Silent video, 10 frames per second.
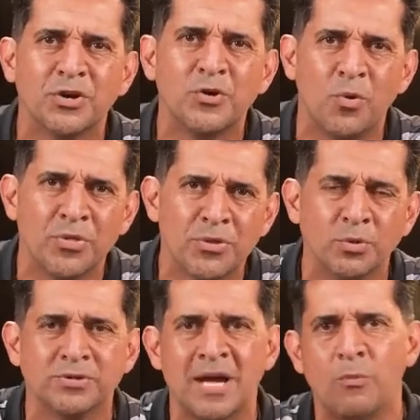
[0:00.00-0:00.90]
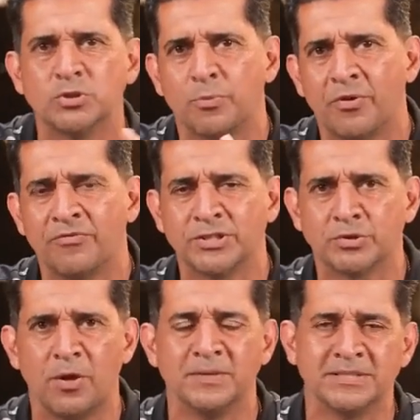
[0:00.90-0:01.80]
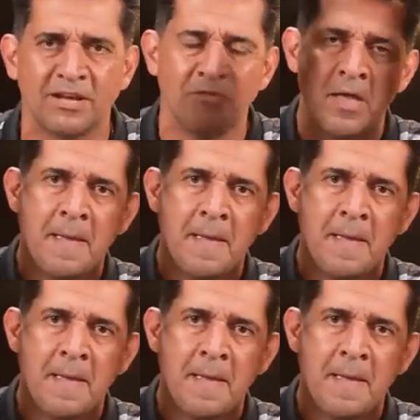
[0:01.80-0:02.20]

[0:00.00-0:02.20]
they're going through it. Tom was a professor, all this stuff.